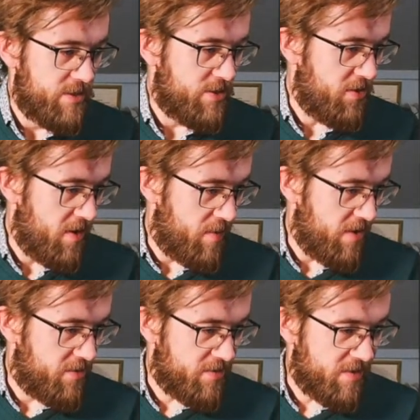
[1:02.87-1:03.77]
Sorry
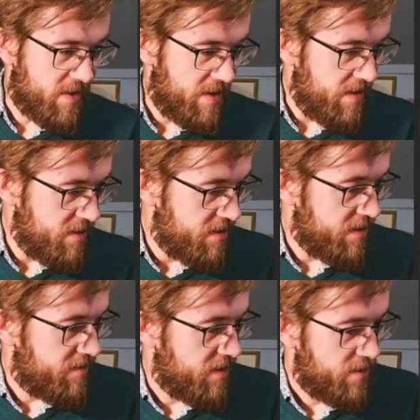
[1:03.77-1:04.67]
about the delay.
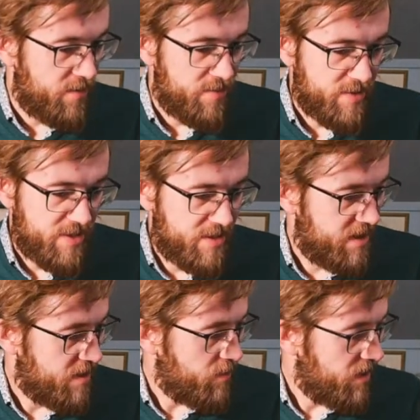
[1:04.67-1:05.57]
If anyone was
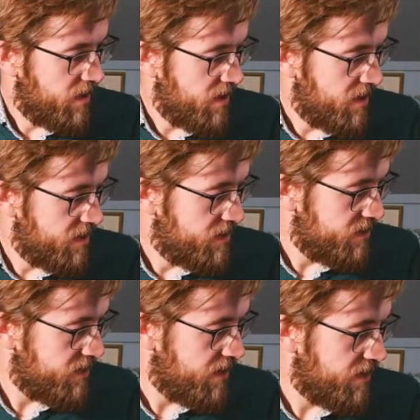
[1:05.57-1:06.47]
sitting by
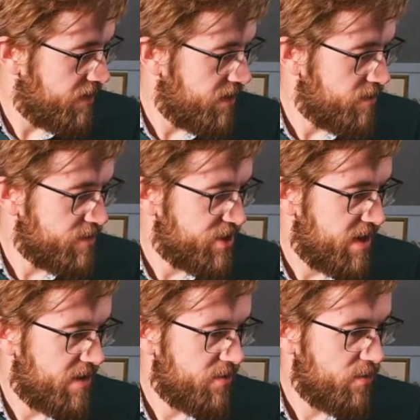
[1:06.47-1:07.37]
in the NIM
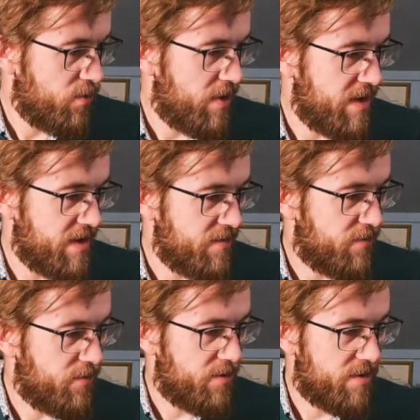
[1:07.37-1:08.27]
channel waiting
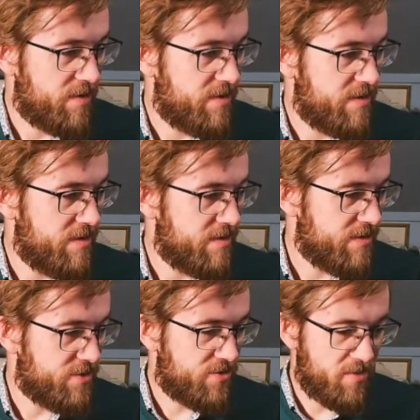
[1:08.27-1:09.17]
for
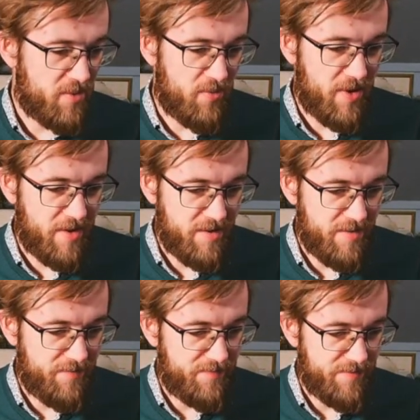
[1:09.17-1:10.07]
the stream to begin,
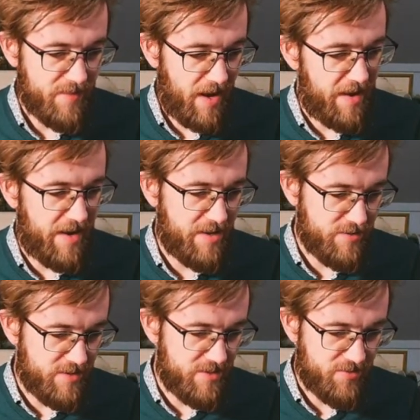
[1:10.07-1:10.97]
I
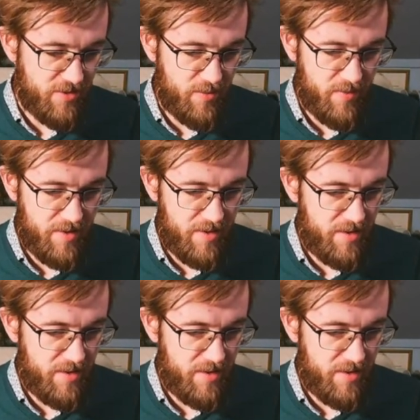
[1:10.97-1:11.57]
announced the stream